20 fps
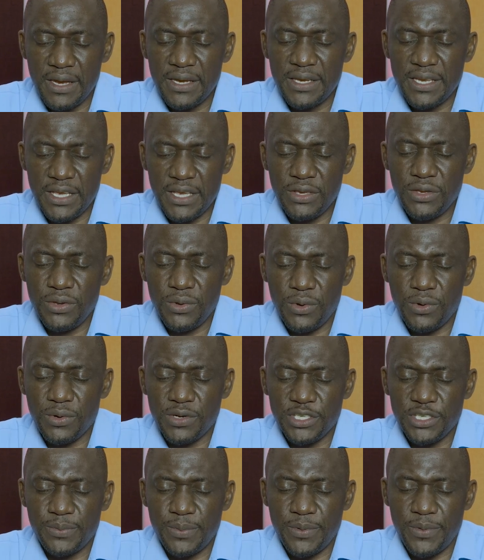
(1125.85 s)
Thank You,
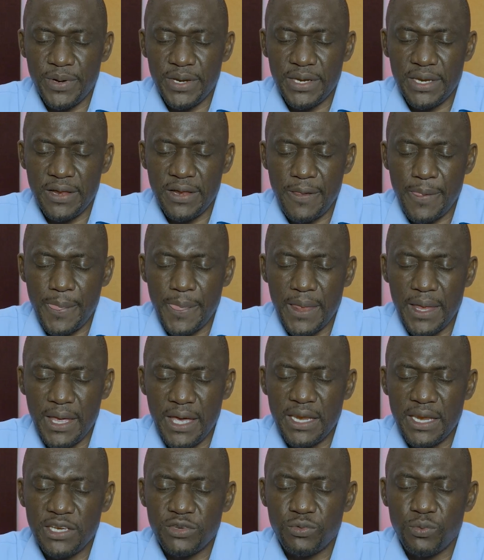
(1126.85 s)
Holy Spirit.
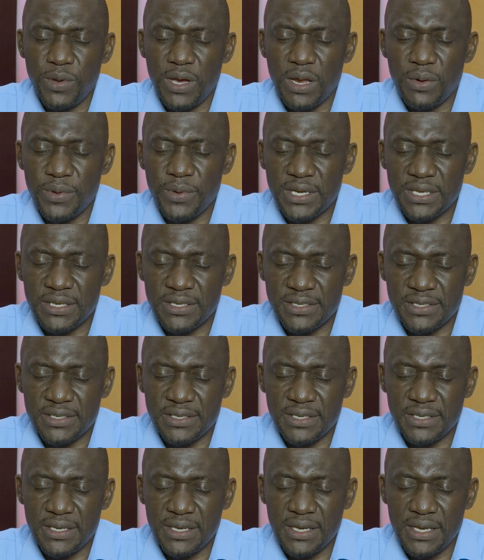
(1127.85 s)
It is well with
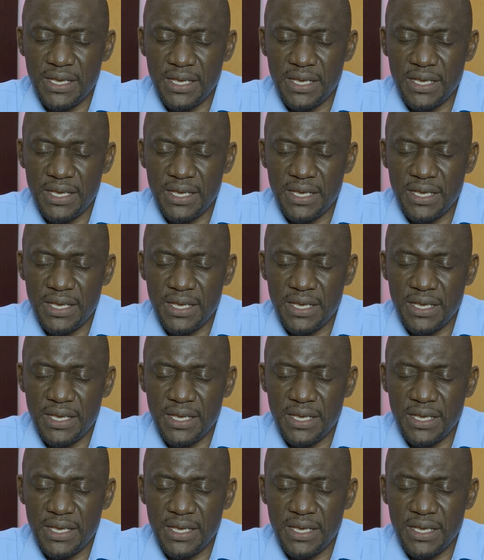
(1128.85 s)
us.